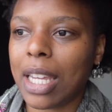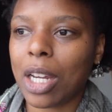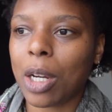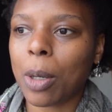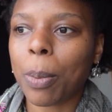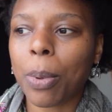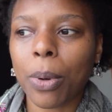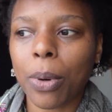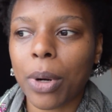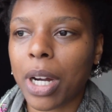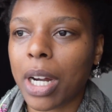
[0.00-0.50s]

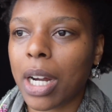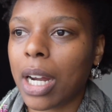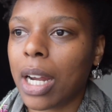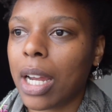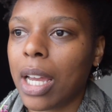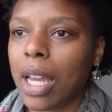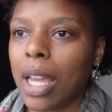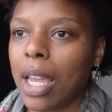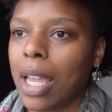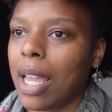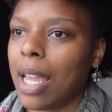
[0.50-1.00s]
airport
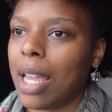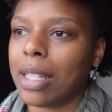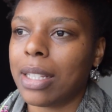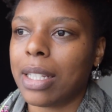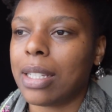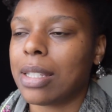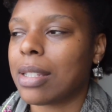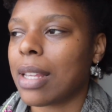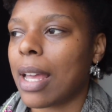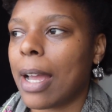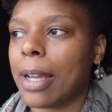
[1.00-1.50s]
and
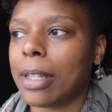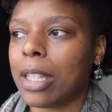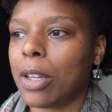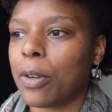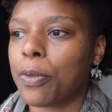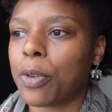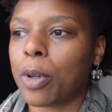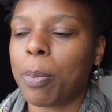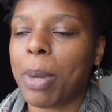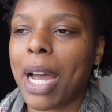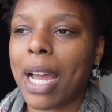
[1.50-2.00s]
like signed up
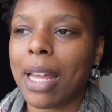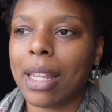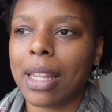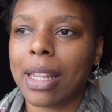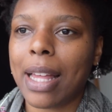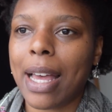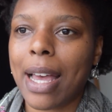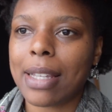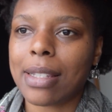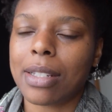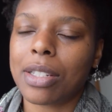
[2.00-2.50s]
for a pilot
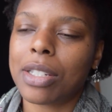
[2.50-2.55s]
class.